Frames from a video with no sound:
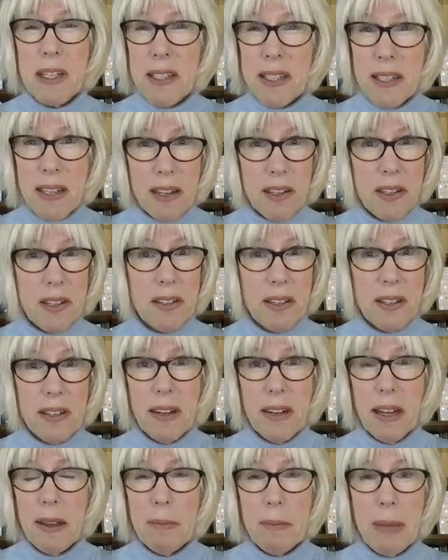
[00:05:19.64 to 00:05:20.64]

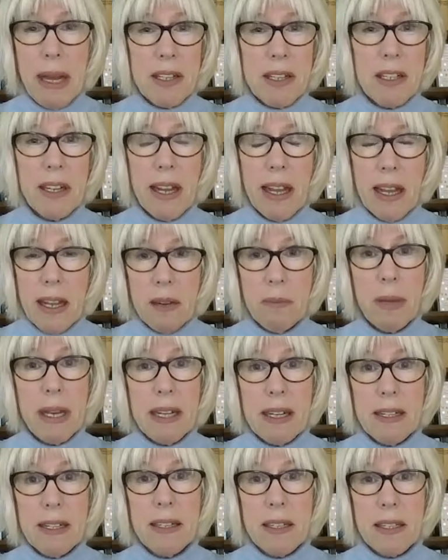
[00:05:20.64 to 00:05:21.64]
discussion, I imagine
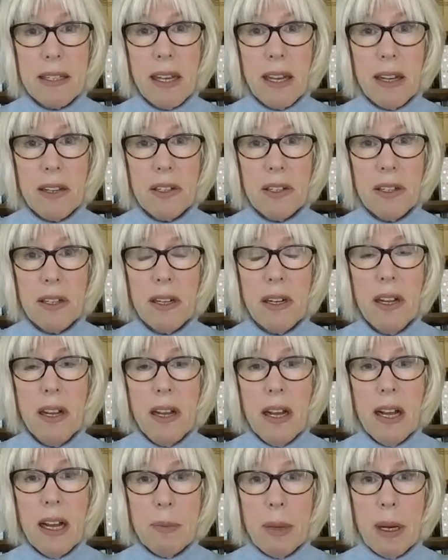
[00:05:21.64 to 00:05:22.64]
animated discussion,
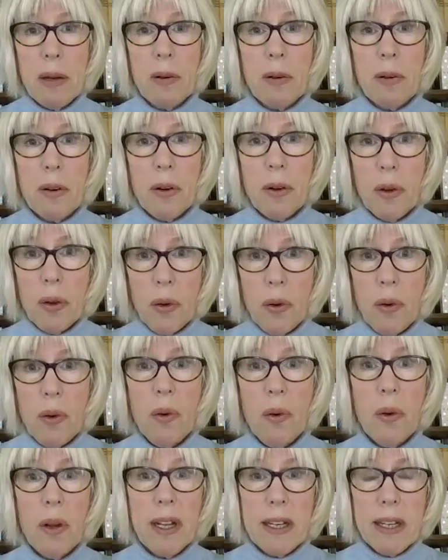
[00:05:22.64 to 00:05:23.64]
about
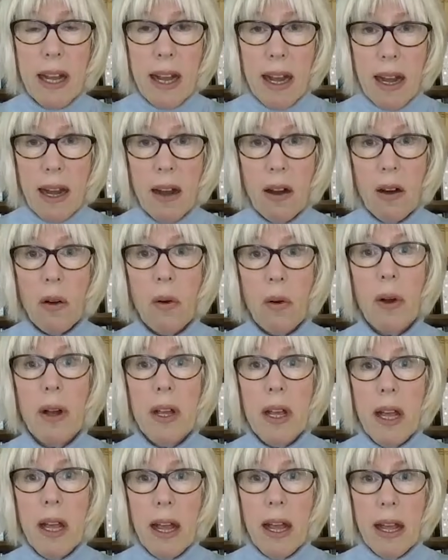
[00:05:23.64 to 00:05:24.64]
who and how
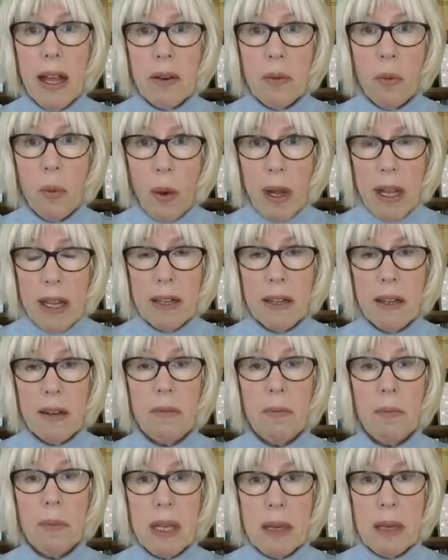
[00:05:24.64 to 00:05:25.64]
and
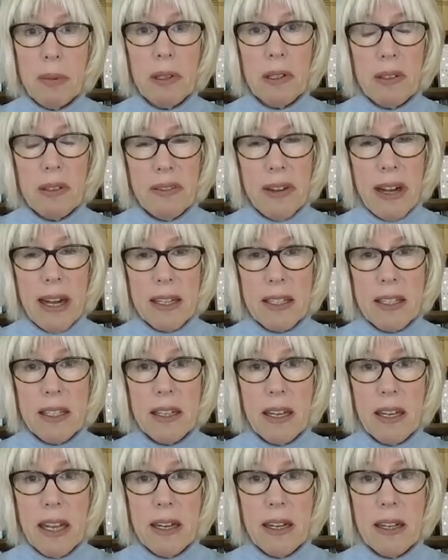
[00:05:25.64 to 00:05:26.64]
when people are
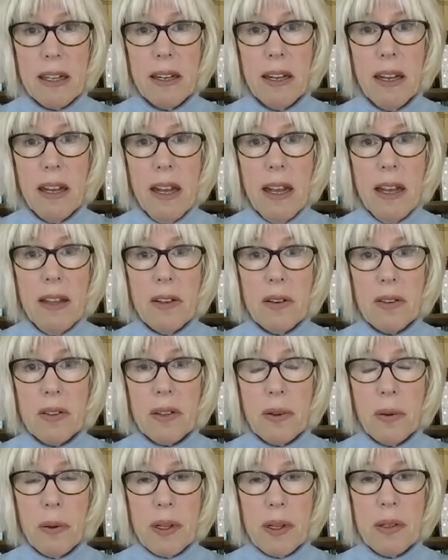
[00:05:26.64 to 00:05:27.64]
vaccinated.
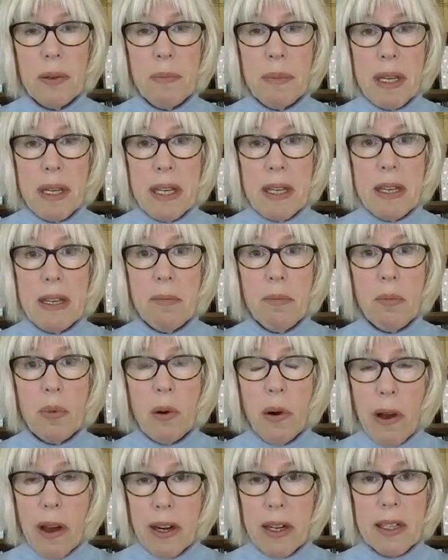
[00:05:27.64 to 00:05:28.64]
There's going to be
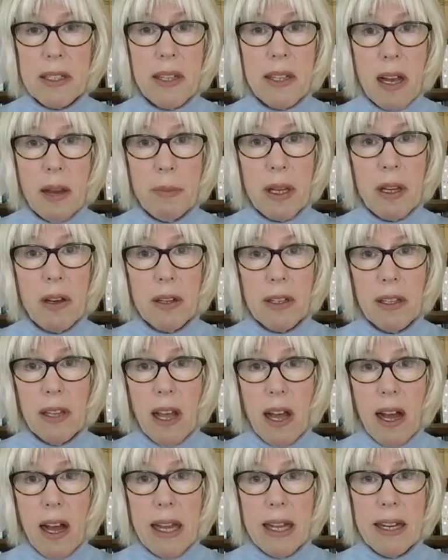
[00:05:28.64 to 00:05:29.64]
products coming
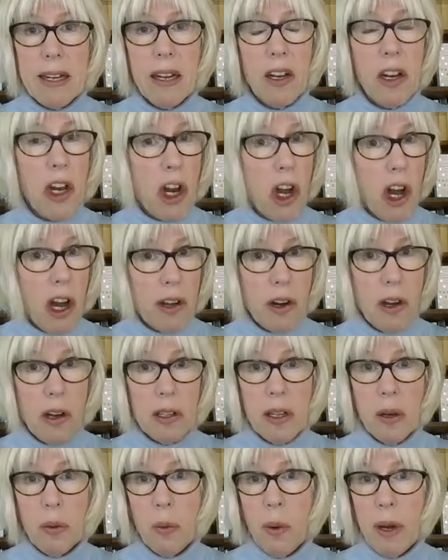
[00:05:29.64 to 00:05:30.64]
online, not
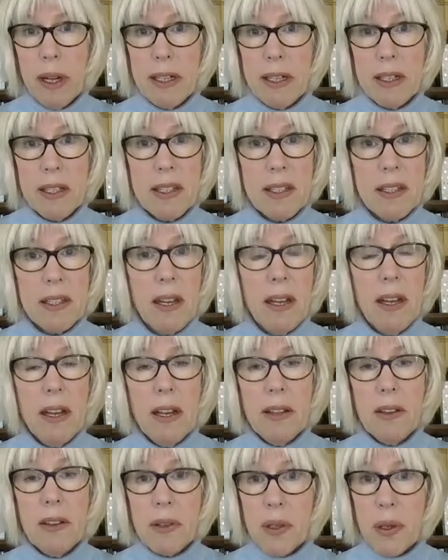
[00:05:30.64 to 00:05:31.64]
all at once.
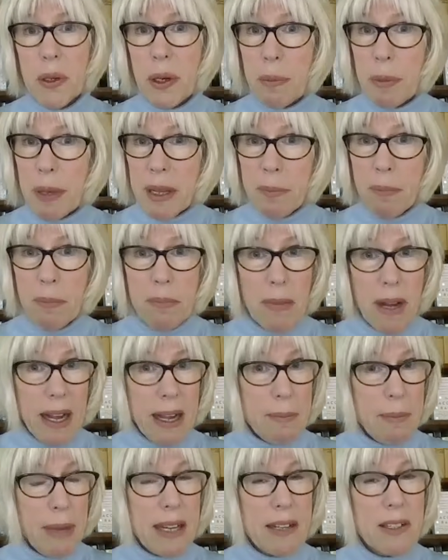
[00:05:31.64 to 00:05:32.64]
There's going to be,
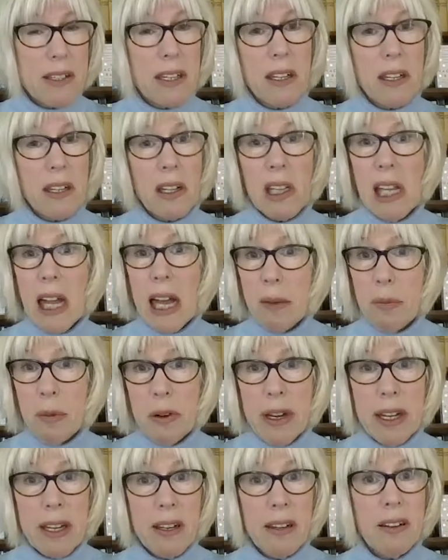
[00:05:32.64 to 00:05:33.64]
I imagine,
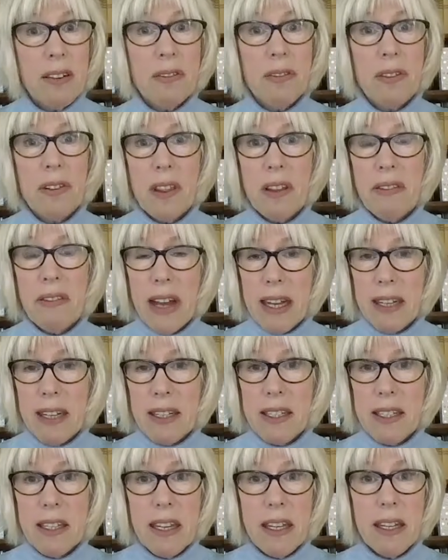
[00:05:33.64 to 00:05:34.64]
clamoring for the
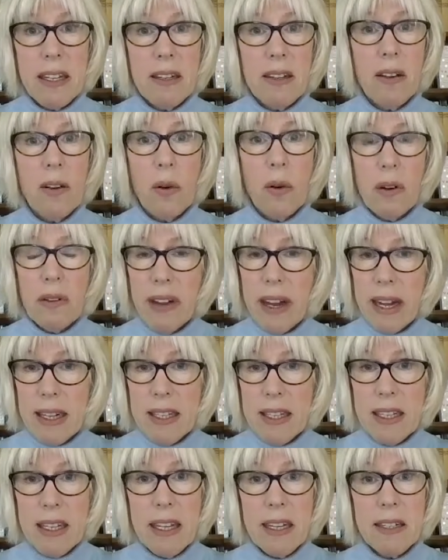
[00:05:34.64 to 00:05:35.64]
vaccine or
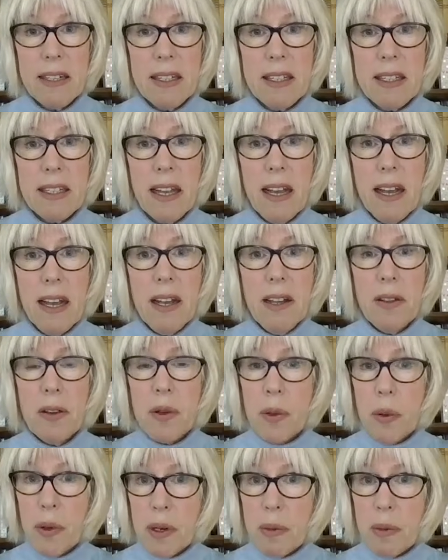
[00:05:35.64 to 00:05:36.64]
vaccines.
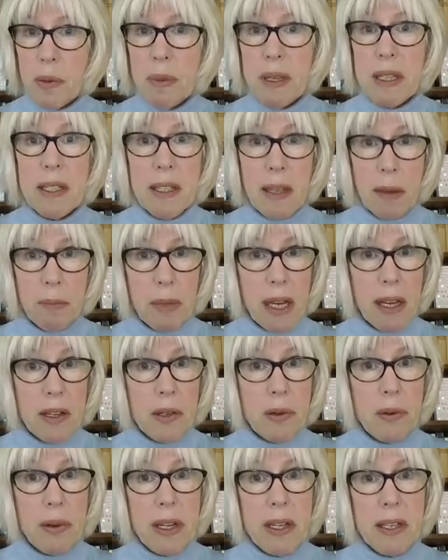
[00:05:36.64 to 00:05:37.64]
There's going to be some
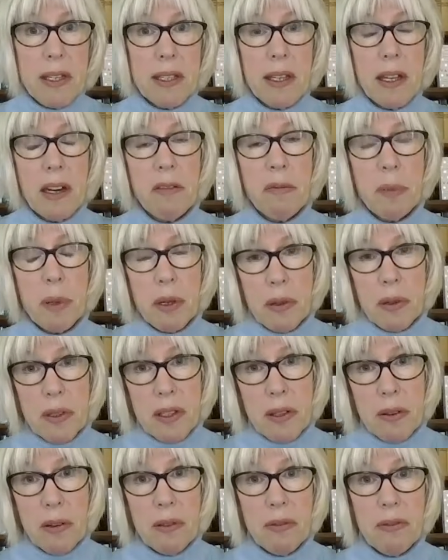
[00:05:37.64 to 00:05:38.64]
countries that have
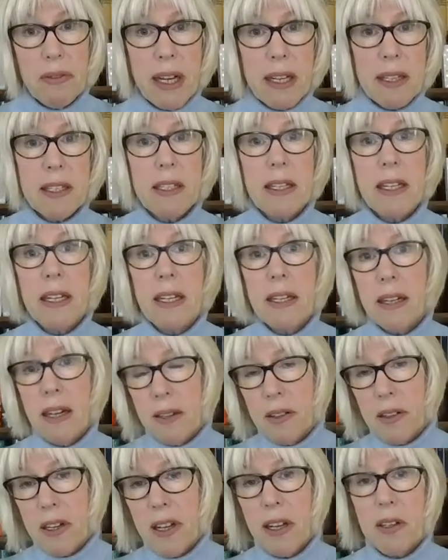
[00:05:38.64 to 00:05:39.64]
produced their own vaccine,
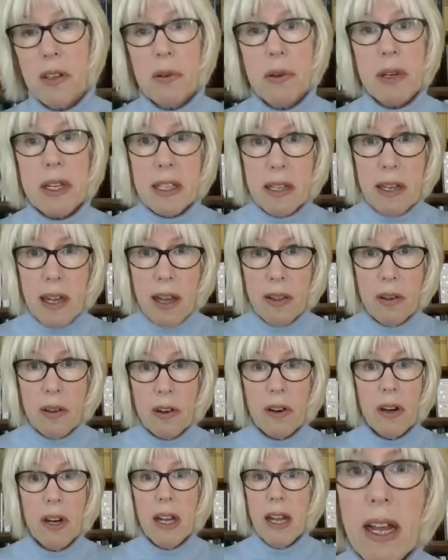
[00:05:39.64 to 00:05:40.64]
other countries
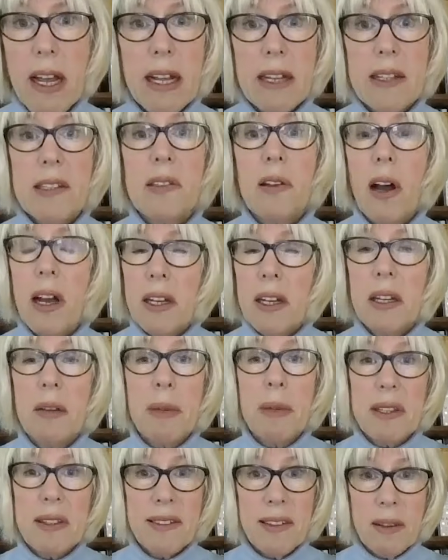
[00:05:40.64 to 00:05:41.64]
another. It's not going
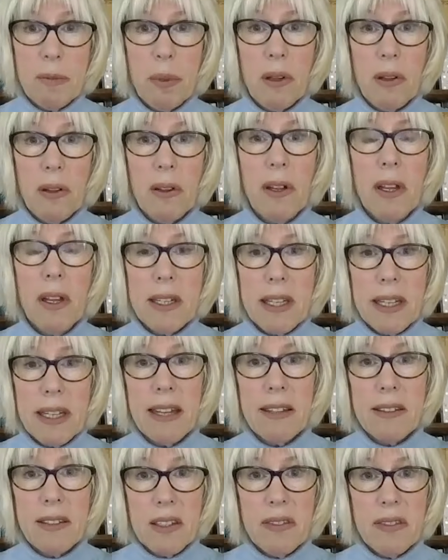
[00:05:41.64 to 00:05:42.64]
to be simple to
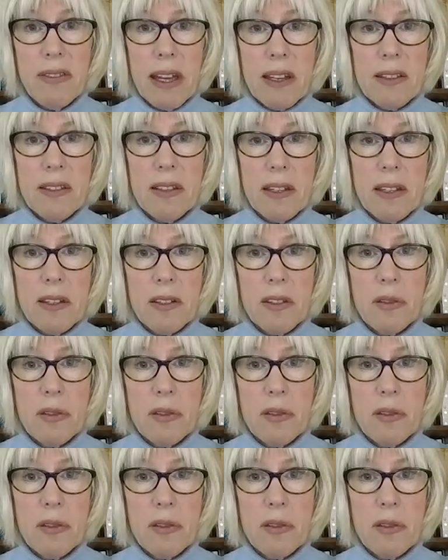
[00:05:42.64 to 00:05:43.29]
get this vaccine